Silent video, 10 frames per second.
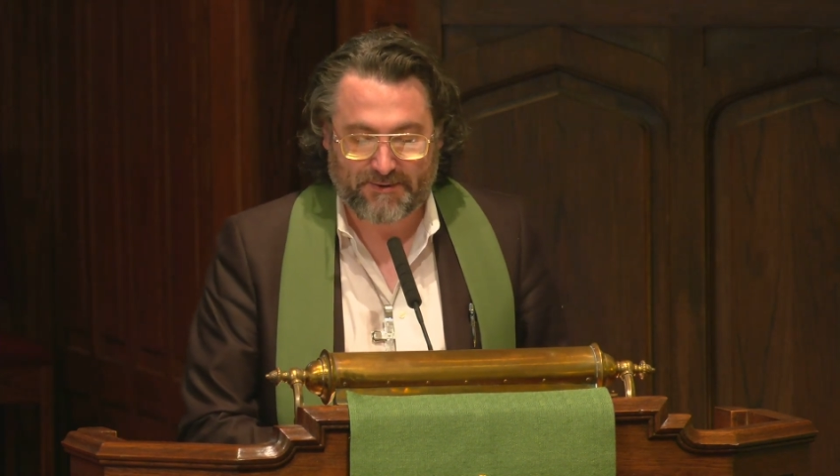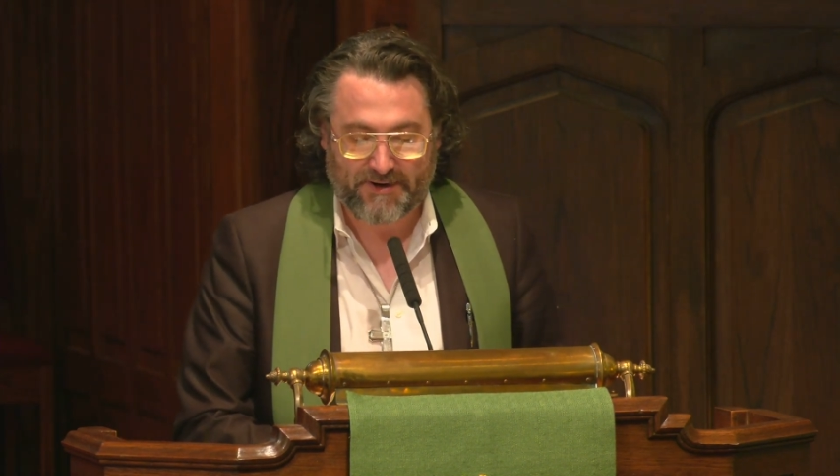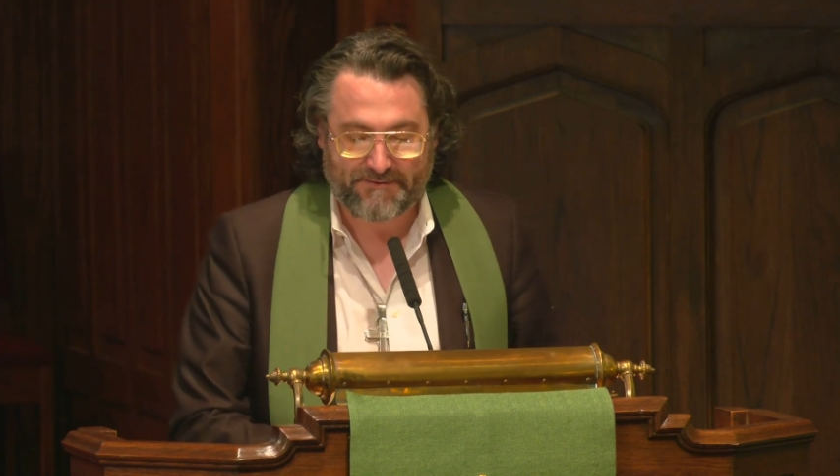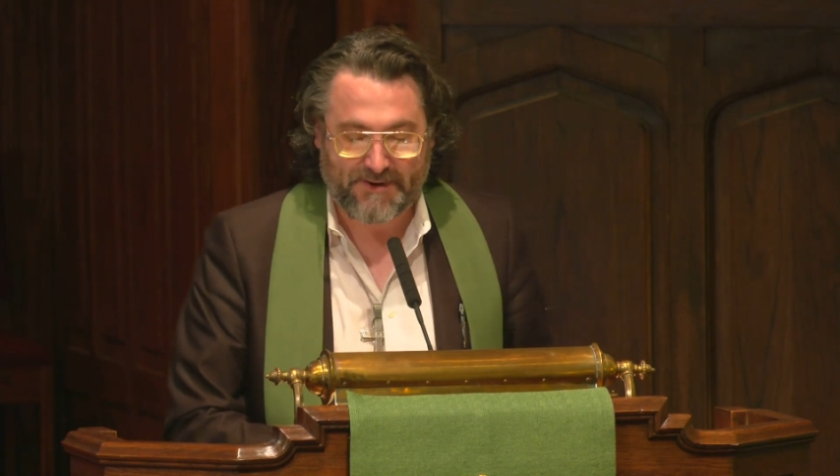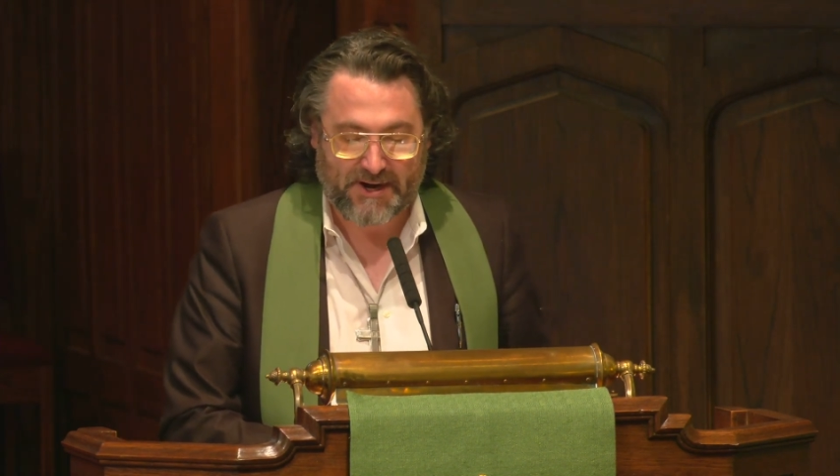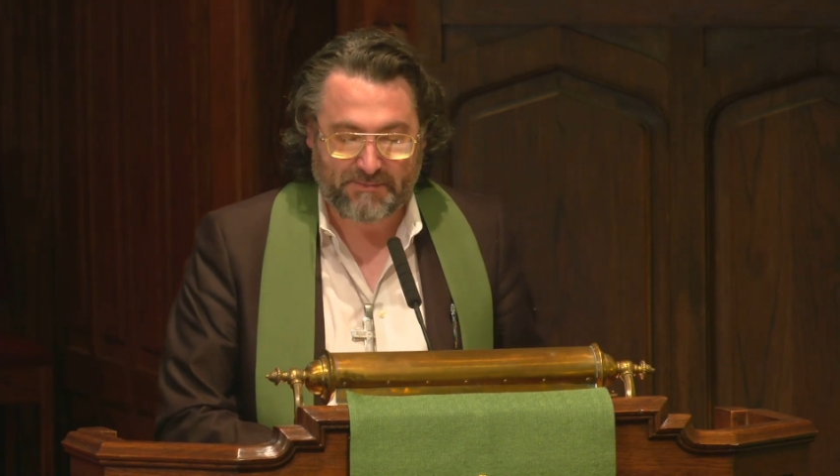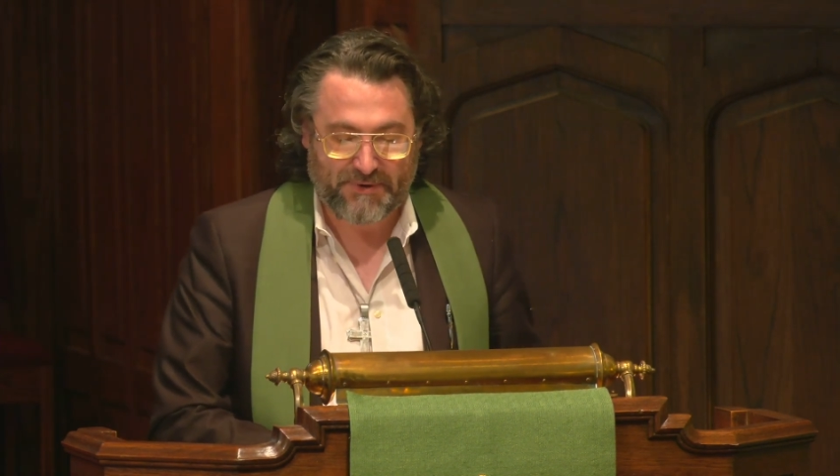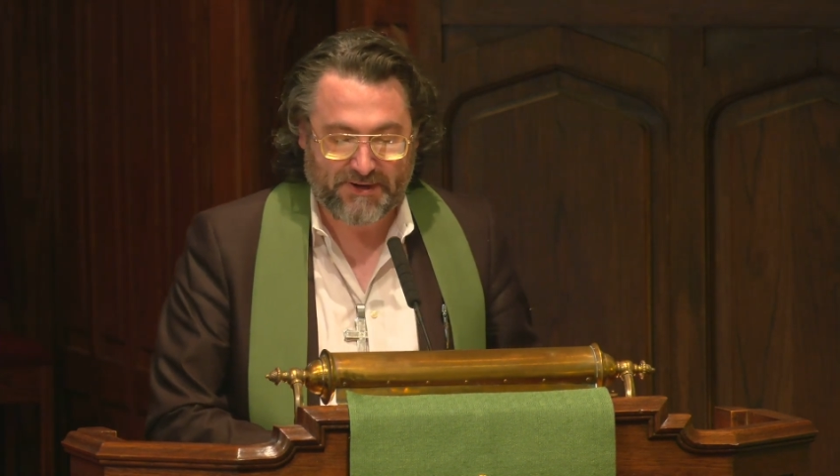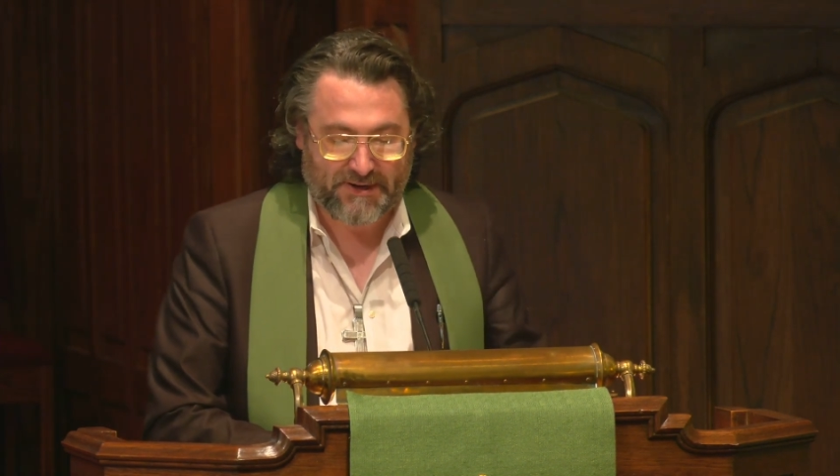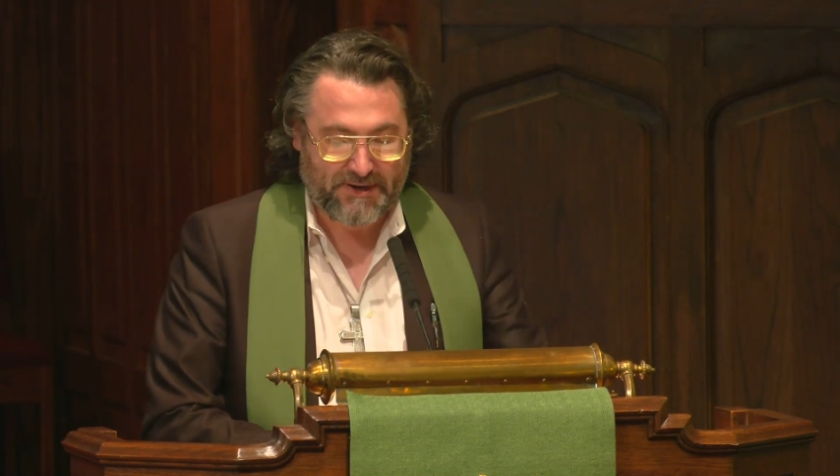though I have not
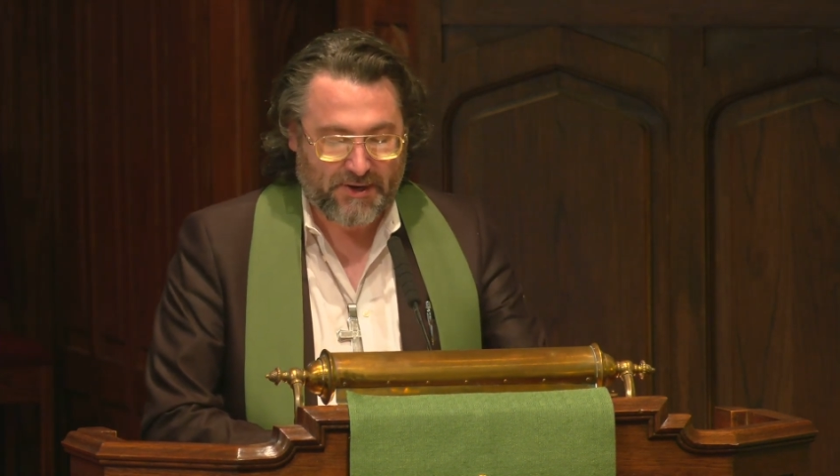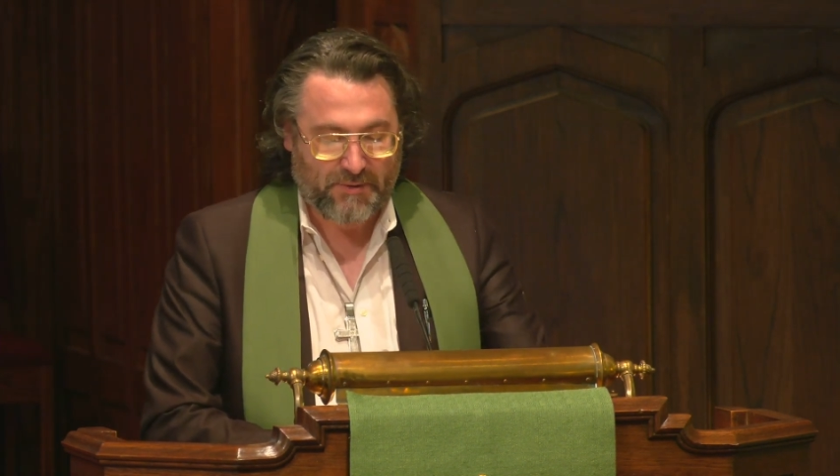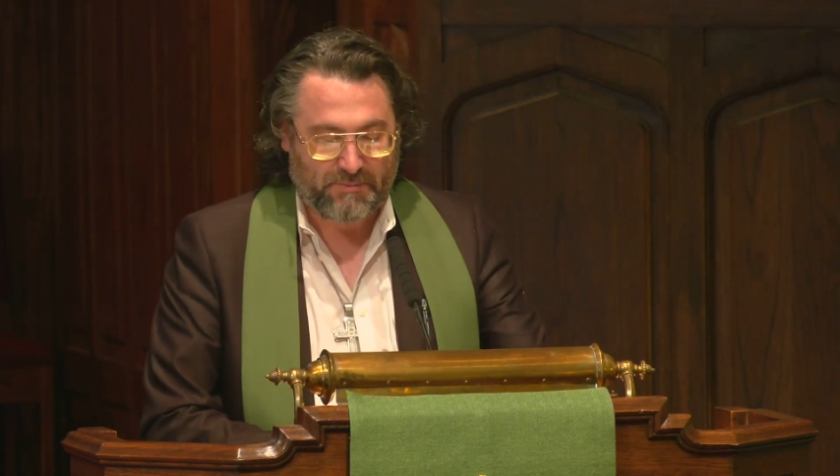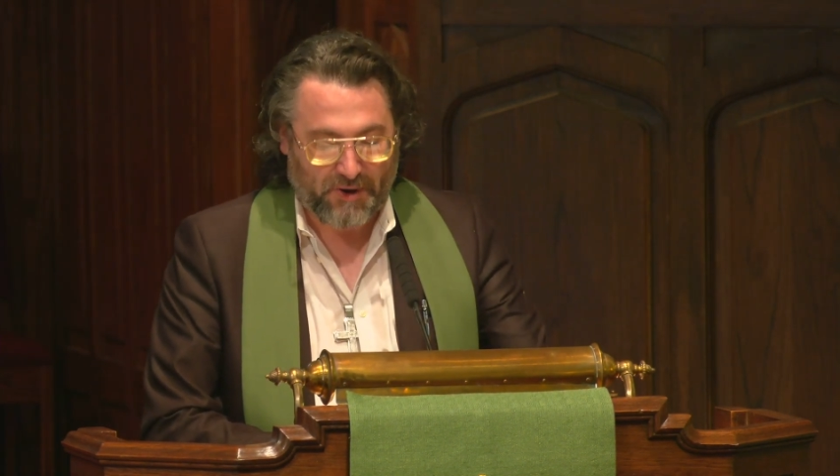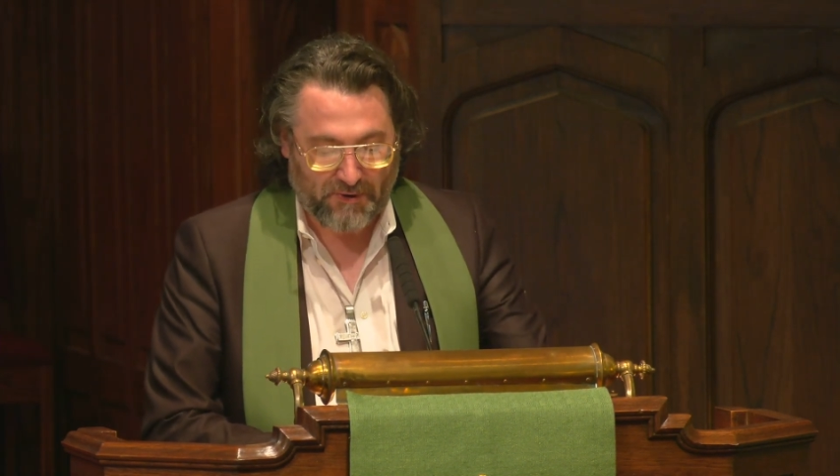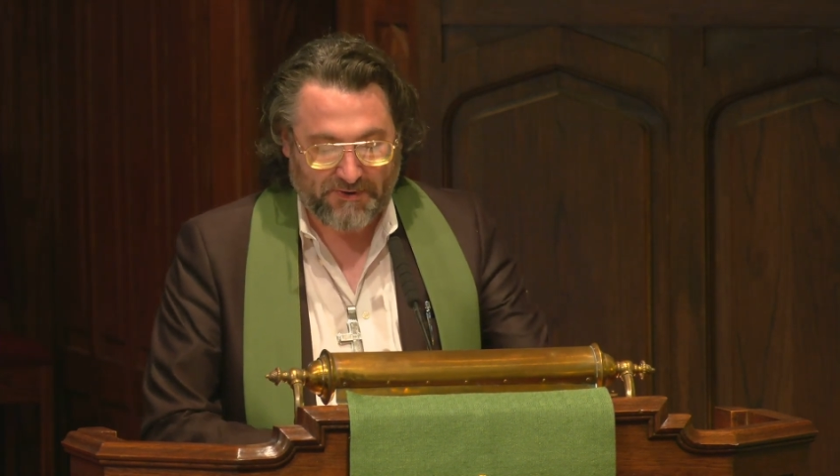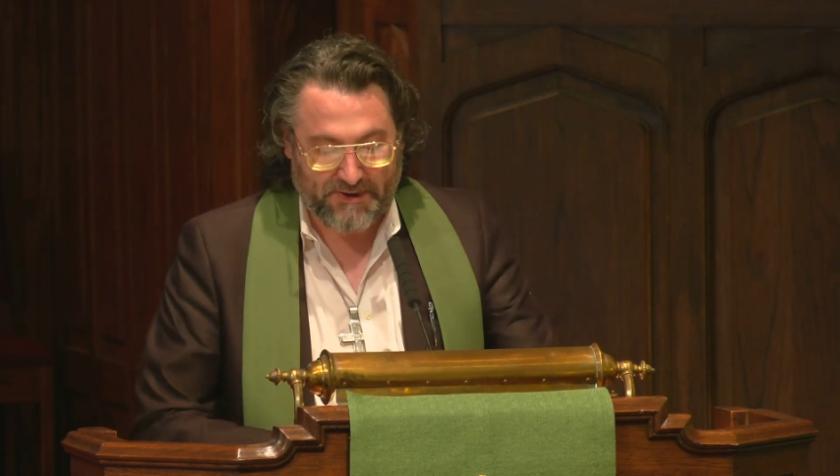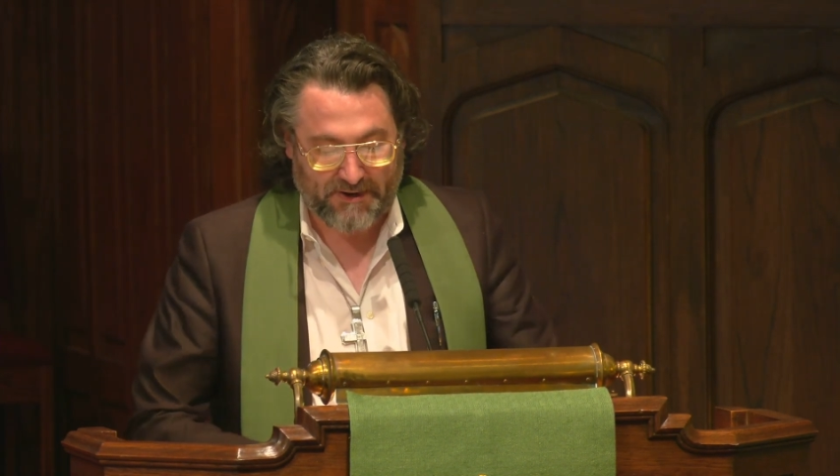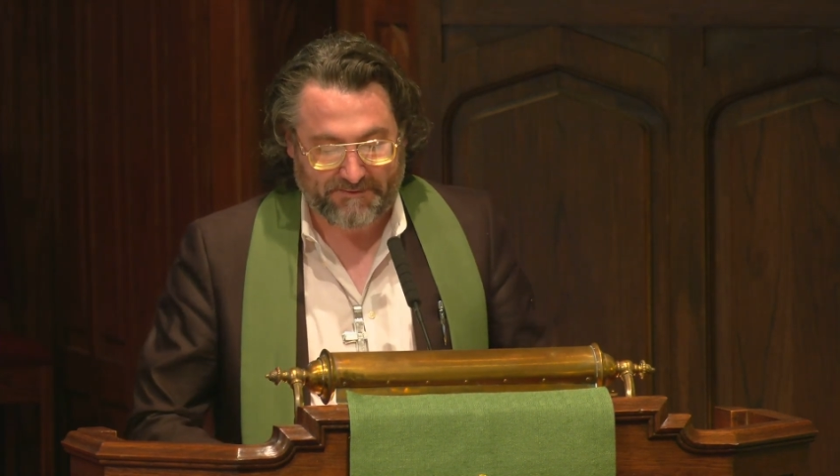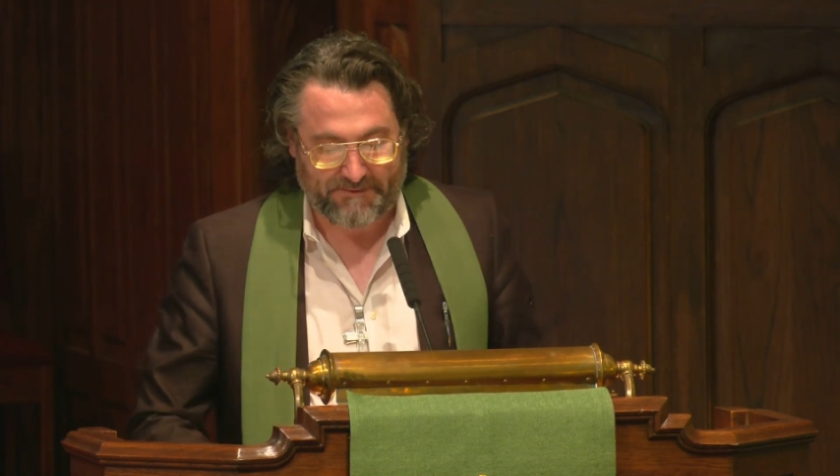been bold
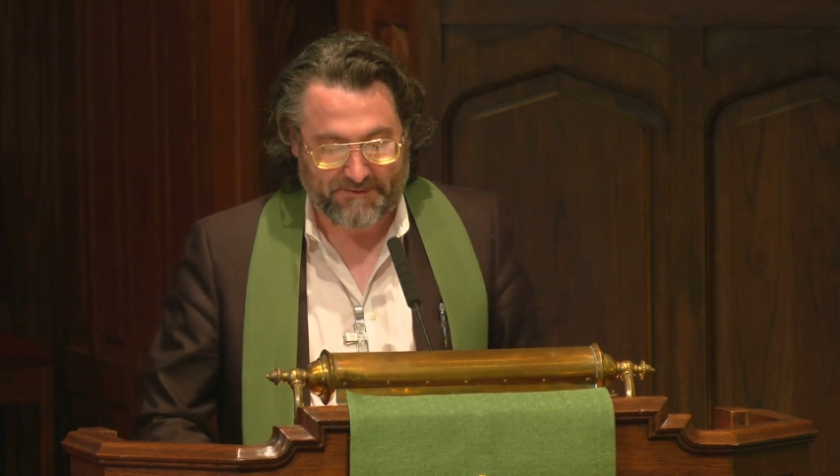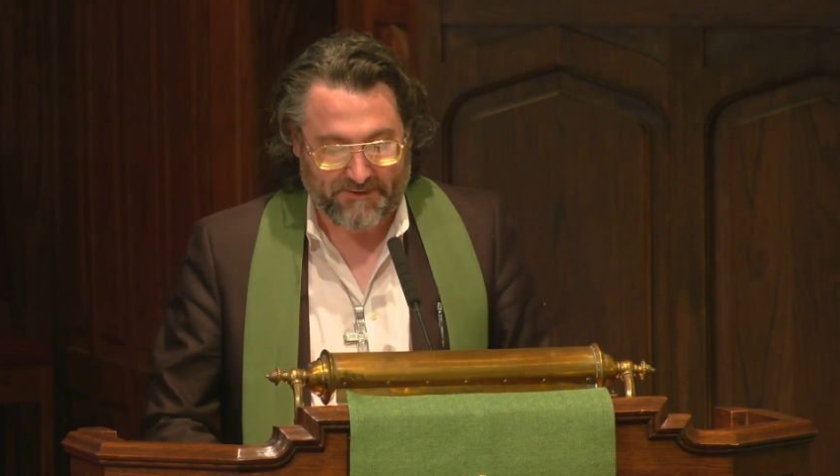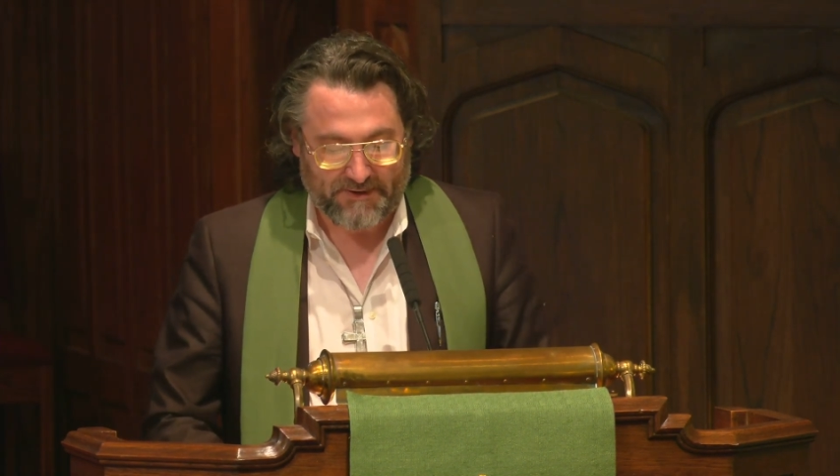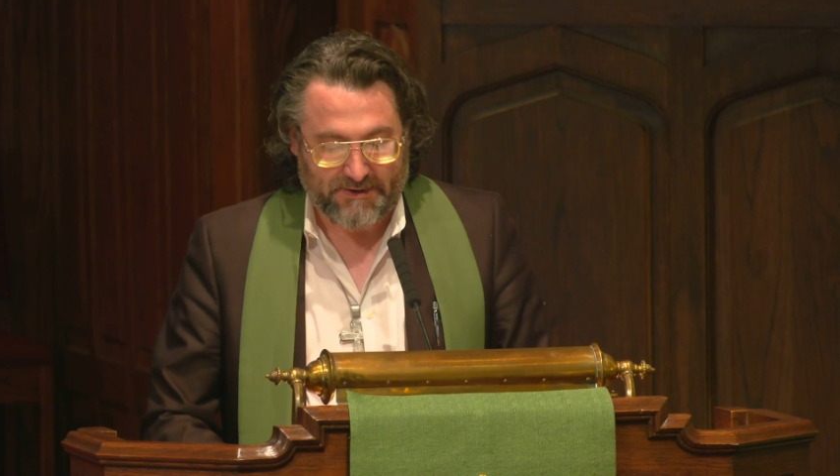enough